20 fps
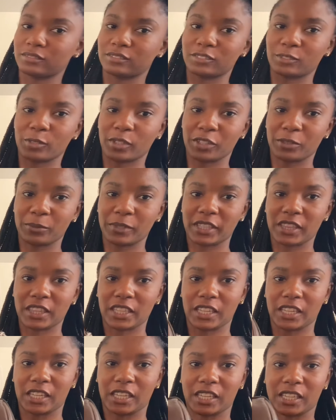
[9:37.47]
what do we
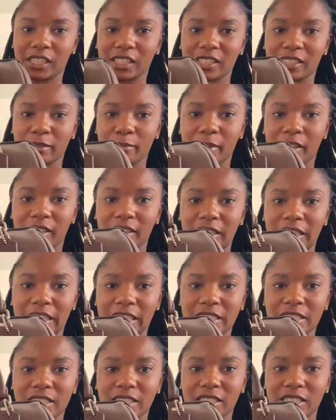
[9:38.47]
think about
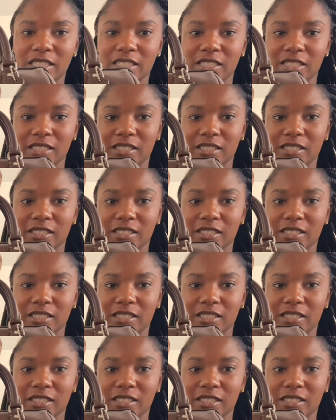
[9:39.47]
this?